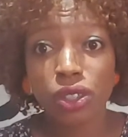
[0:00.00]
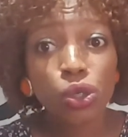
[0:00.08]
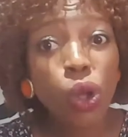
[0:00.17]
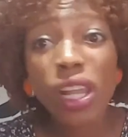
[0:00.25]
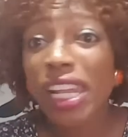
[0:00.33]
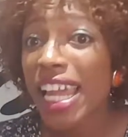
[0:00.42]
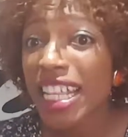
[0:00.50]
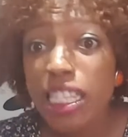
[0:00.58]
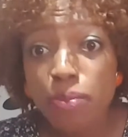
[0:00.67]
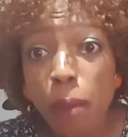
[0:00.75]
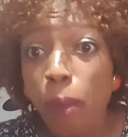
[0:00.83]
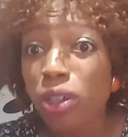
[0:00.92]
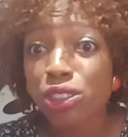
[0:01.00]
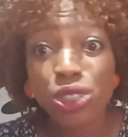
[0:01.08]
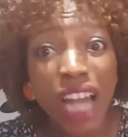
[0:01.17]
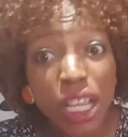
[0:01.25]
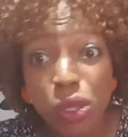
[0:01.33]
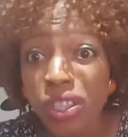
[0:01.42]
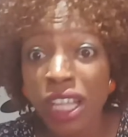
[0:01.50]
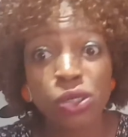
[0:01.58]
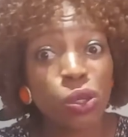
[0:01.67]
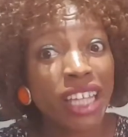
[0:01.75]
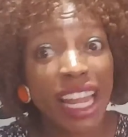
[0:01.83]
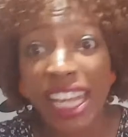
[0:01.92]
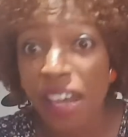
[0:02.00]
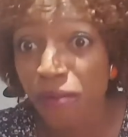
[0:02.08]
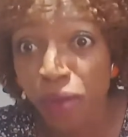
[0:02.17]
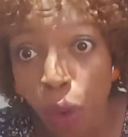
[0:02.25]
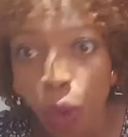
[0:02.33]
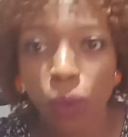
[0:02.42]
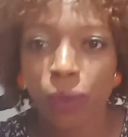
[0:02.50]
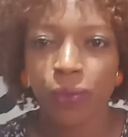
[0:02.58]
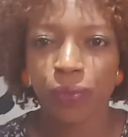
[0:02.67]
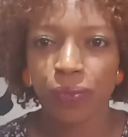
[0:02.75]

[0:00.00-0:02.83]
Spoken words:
Don't let people drag you down to their level.